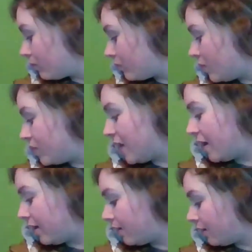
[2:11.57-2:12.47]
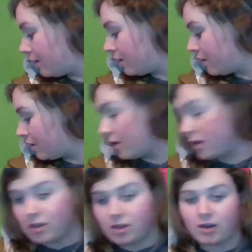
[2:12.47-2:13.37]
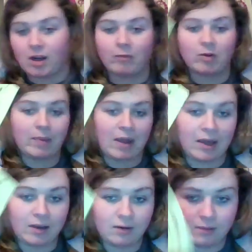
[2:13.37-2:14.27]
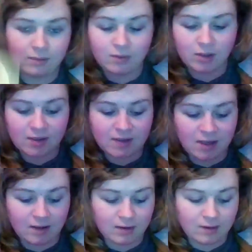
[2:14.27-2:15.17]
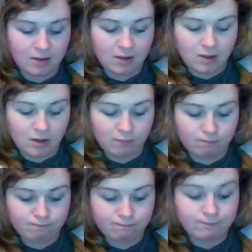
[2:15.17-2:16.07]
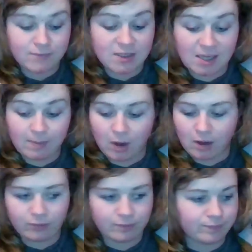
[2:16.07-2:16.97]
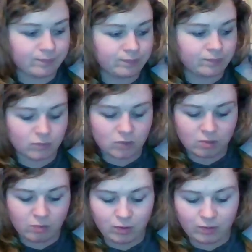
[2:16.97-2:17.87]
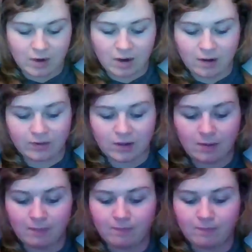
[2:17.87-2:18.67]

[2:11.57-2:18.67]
You take your comfort pad. You're going to take the tape off and pull it right off of there.